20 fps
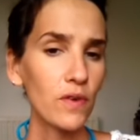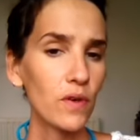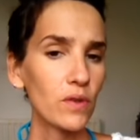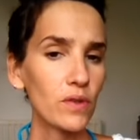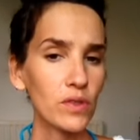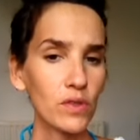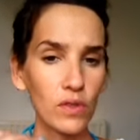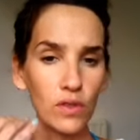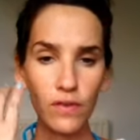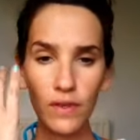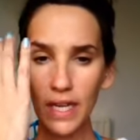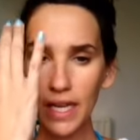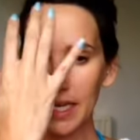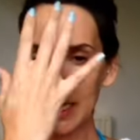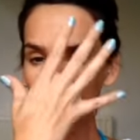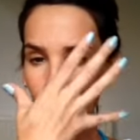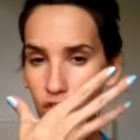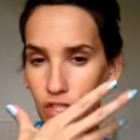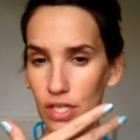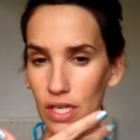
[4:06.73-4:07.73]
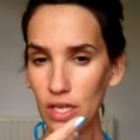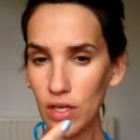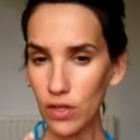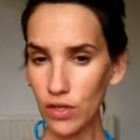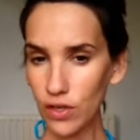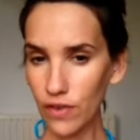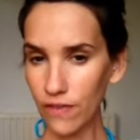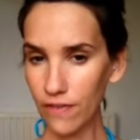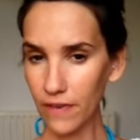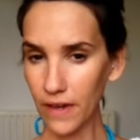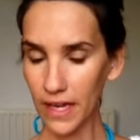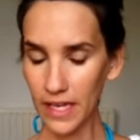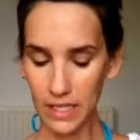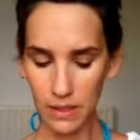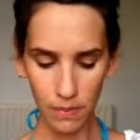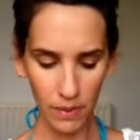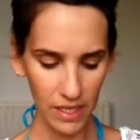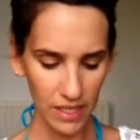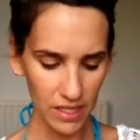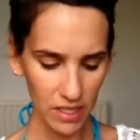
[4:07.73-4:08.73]
sort of like sheen on your face,
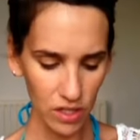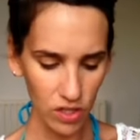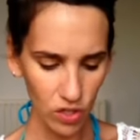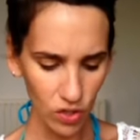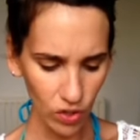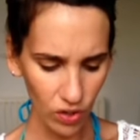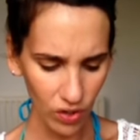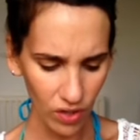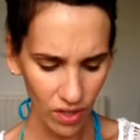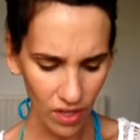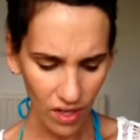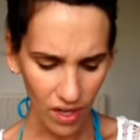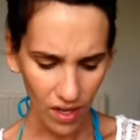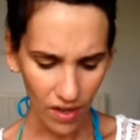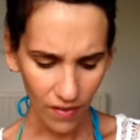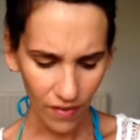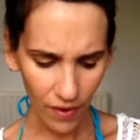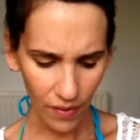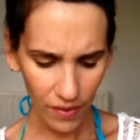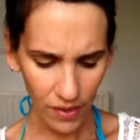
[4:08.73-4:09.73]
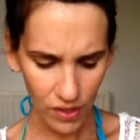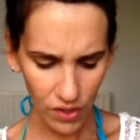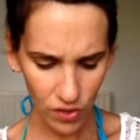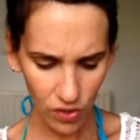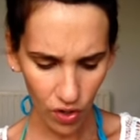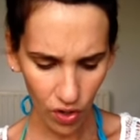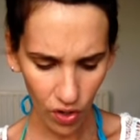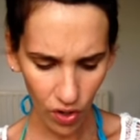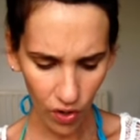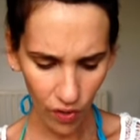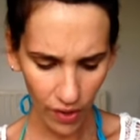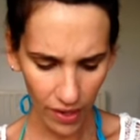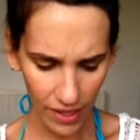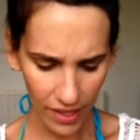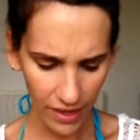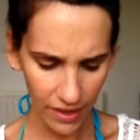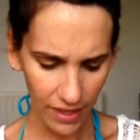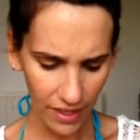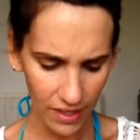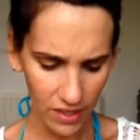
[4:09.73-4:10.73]
but it's not very strong or
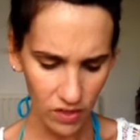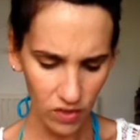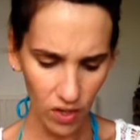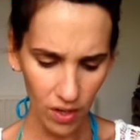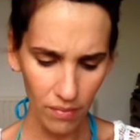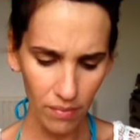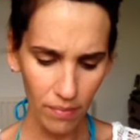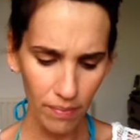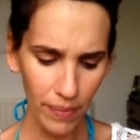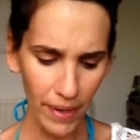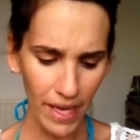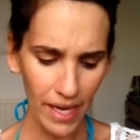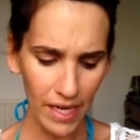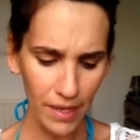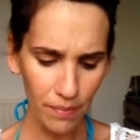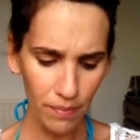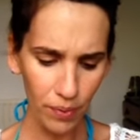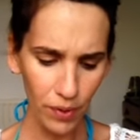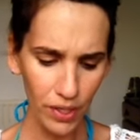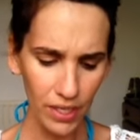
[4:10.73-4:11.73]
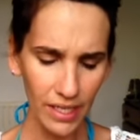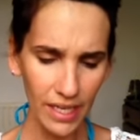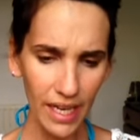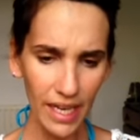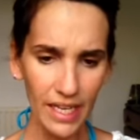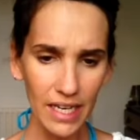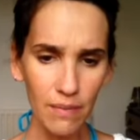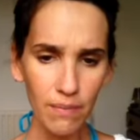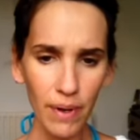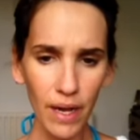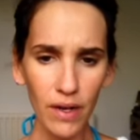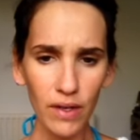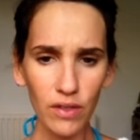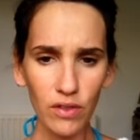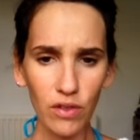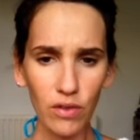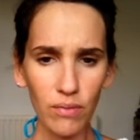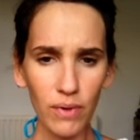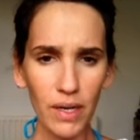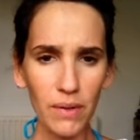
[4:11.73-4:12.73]
anything. So I'm barely putting any
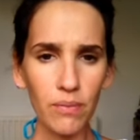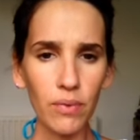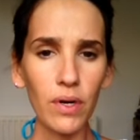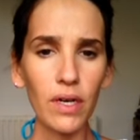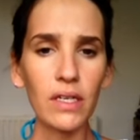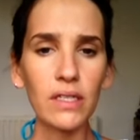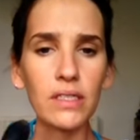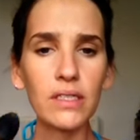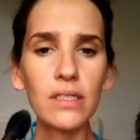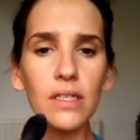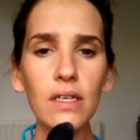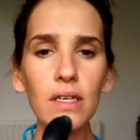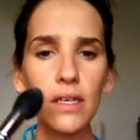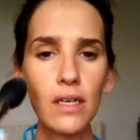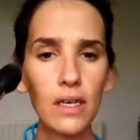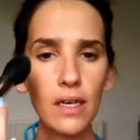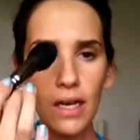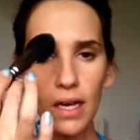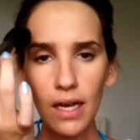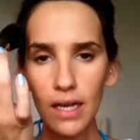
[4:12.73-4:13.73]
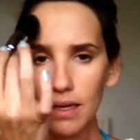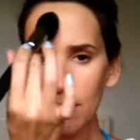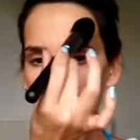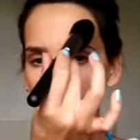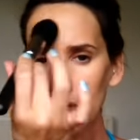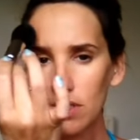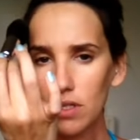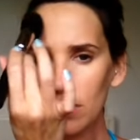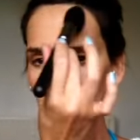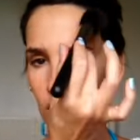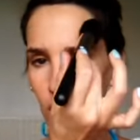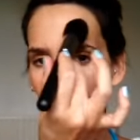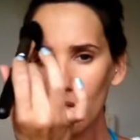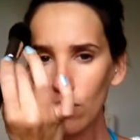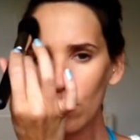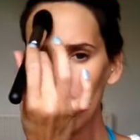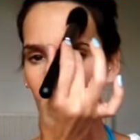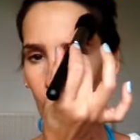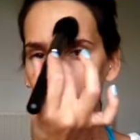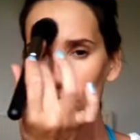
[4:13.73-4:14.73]
powder on my brush, and I'm just going to go
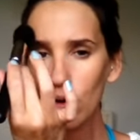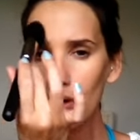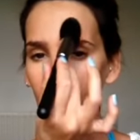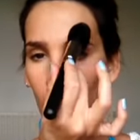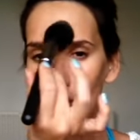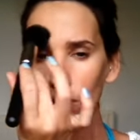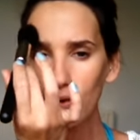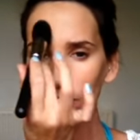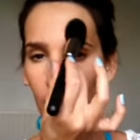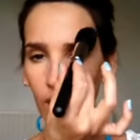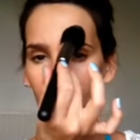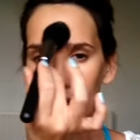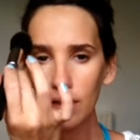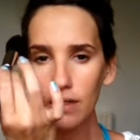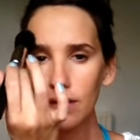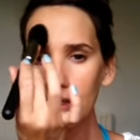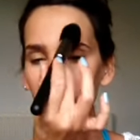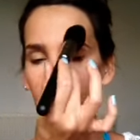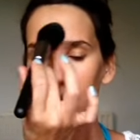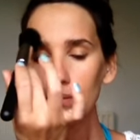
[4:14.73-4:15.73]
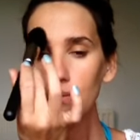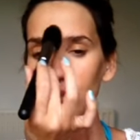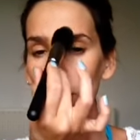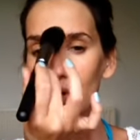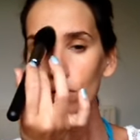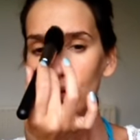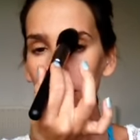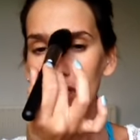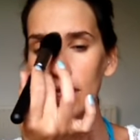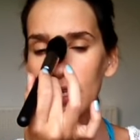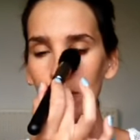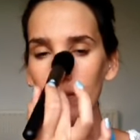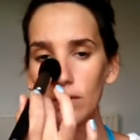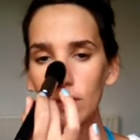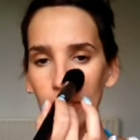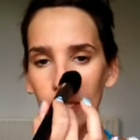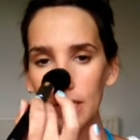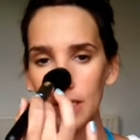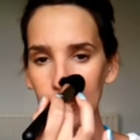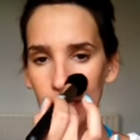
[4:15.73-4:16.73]
all over, mostly
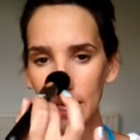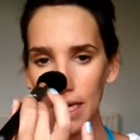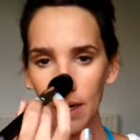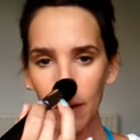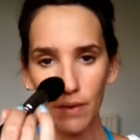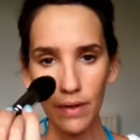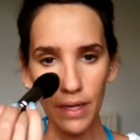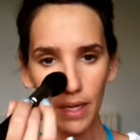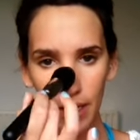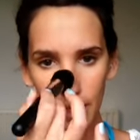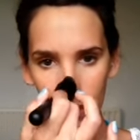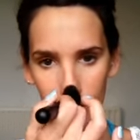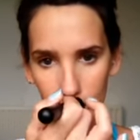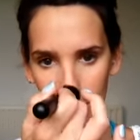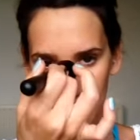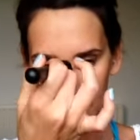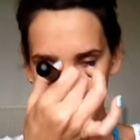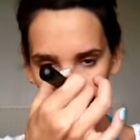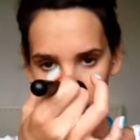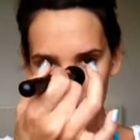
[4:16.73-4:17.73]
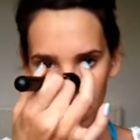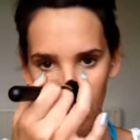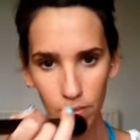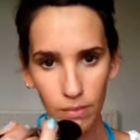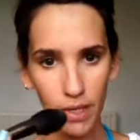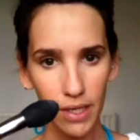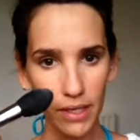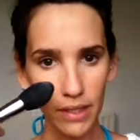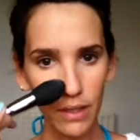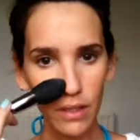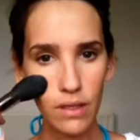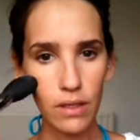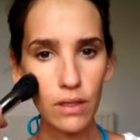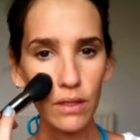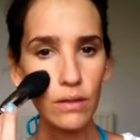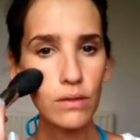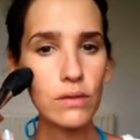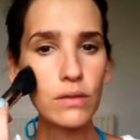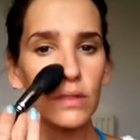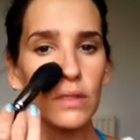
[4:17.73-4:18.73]
on this area, just a little bit on my
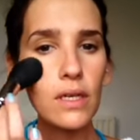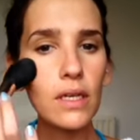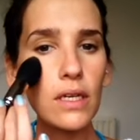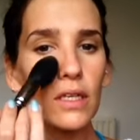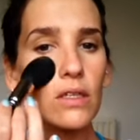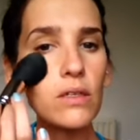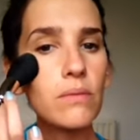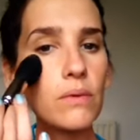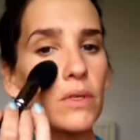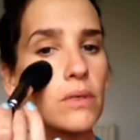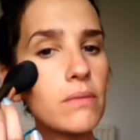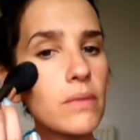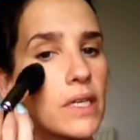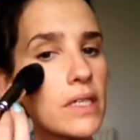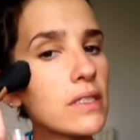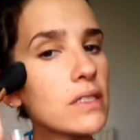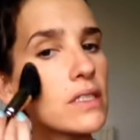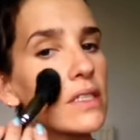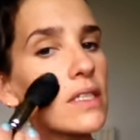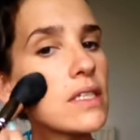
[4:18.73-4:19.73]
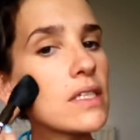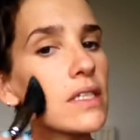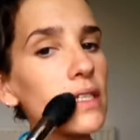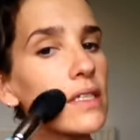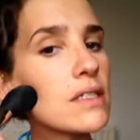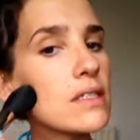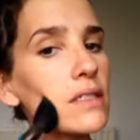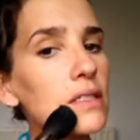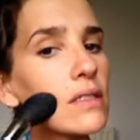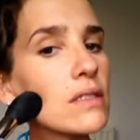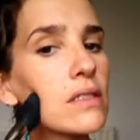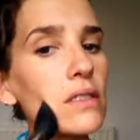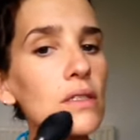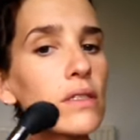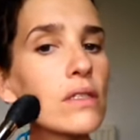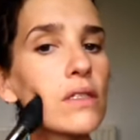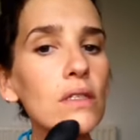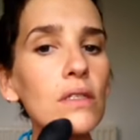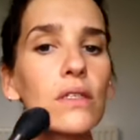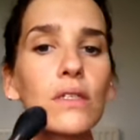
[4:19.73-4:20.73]
nose, a little bit on my cheeks,
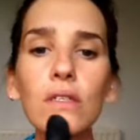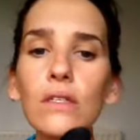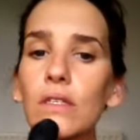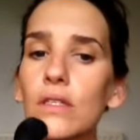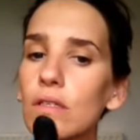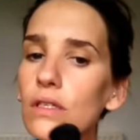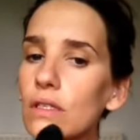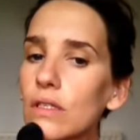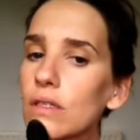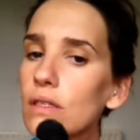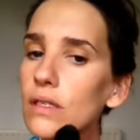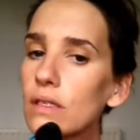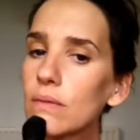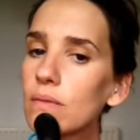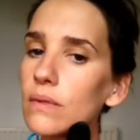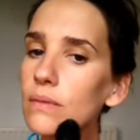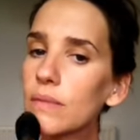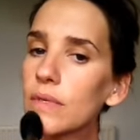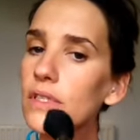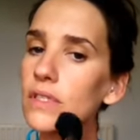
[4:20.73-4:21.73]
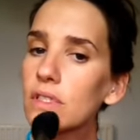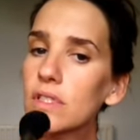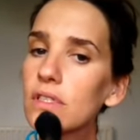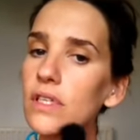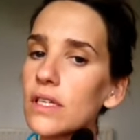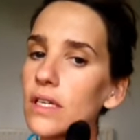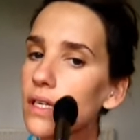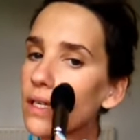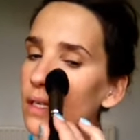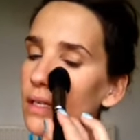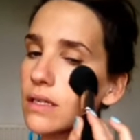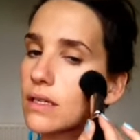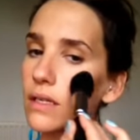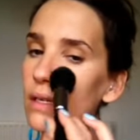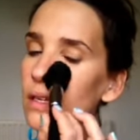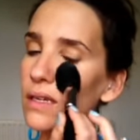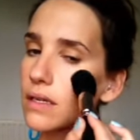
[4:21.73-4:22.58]
a little bit on my chin.